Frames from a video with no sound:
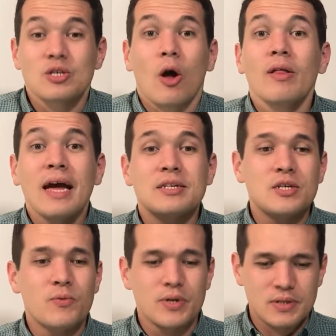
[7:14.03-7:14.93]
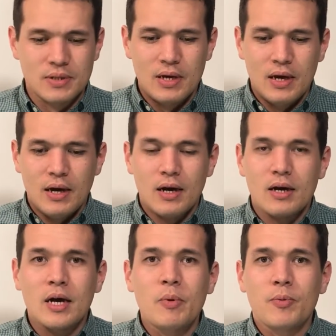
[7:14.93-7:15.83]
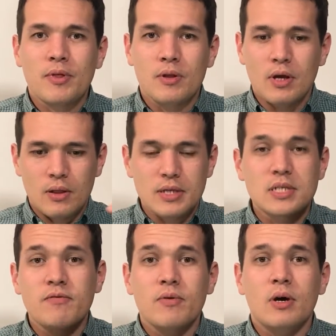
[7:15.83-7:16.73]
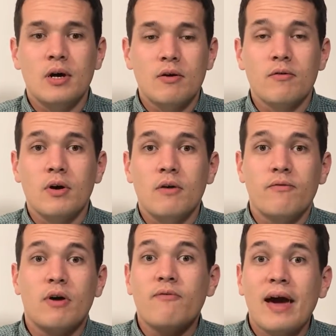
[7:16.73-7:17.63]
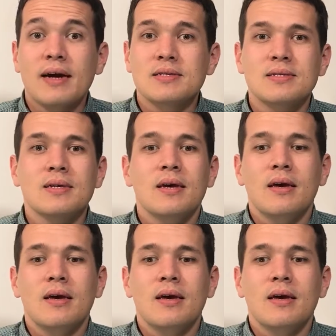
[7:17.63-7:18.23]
all I had to do was come up with a list of facts.